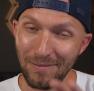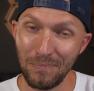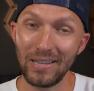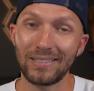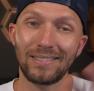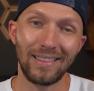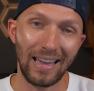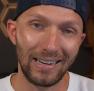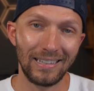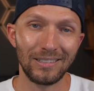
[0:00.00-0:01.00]
missed
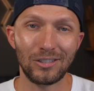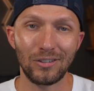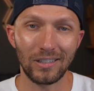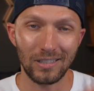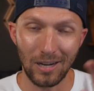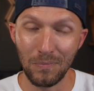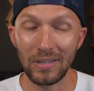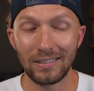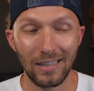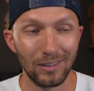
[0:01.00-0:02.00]
that instruction. I
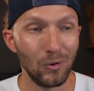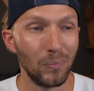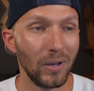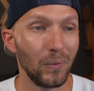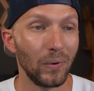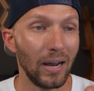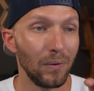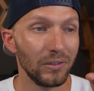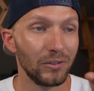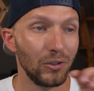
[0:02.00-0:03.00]
missed that little bit when I
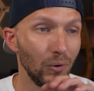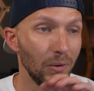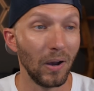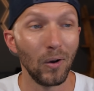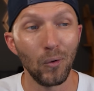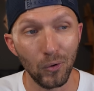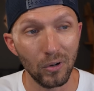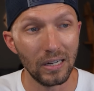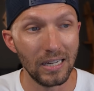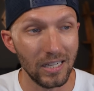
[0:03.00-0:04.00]
was doing my
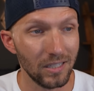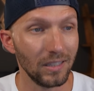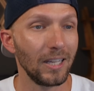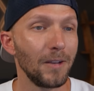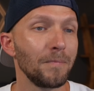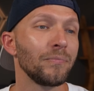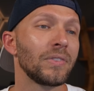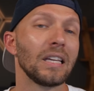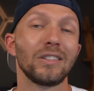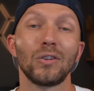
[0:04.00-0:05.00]
order initially.
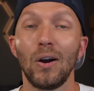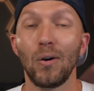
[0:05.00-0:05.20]
So I